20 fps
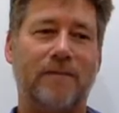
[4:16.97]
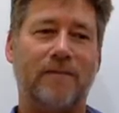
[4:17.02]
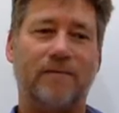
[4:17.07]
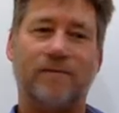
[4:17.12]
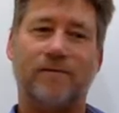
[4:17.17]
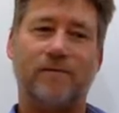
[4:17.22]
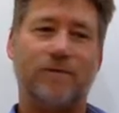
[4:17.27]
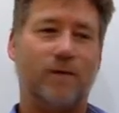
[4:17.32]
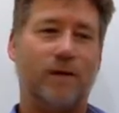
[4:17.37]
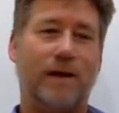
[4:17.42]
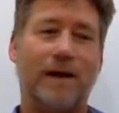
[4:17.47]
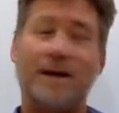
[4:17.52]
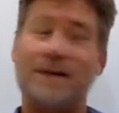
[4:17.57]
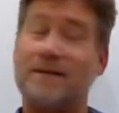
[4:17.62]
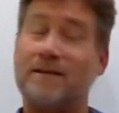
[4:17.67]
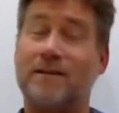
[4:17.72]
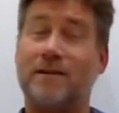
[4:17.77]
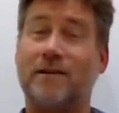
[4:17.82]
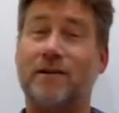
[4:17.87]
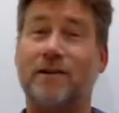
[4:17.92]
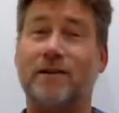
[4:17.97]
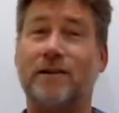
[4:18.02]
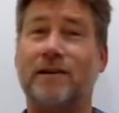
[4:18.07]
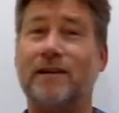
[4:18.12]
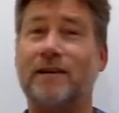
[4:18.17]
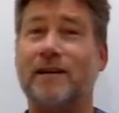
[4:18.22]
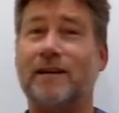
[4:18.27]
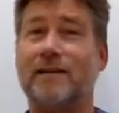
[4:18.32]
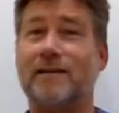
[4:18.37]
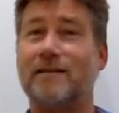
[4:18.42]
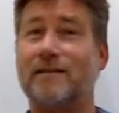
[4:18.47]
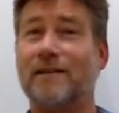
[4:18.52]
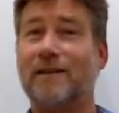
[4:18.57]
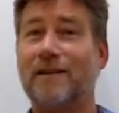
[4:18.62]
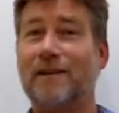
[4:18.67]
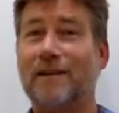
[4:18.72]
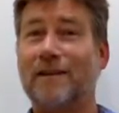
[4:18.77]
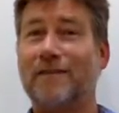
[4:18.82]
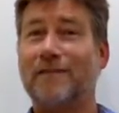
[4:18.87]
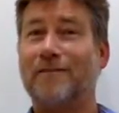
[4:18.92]
full out, and you can eat out
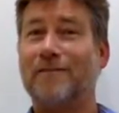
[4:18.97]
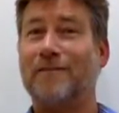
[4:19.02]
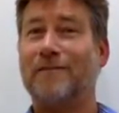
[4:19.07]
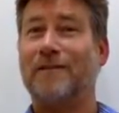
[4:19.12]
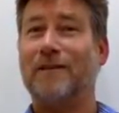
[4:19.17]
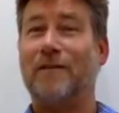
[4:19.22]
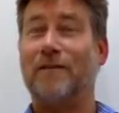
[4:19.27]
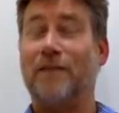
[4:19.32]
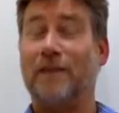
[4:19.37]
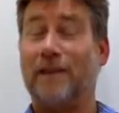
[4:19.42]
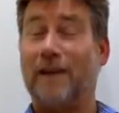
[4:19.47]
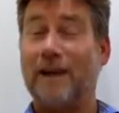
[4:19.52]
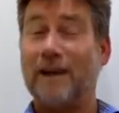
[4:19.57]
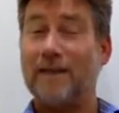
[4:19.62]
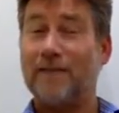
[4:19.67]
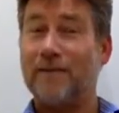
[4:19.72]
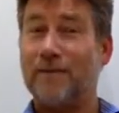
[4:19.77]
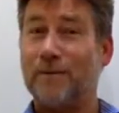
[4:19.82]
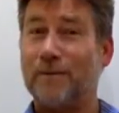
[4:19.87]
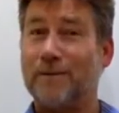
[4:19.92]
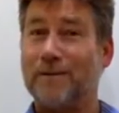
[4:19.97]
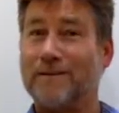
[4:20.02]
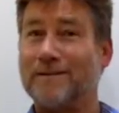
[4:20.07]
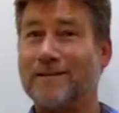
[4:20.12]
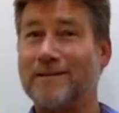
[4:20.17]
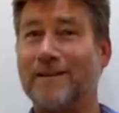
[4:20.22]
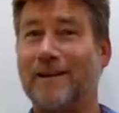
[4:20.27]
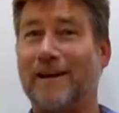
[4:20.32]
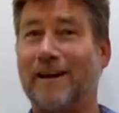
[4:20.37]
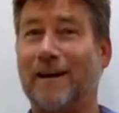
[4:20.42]
every night if you want,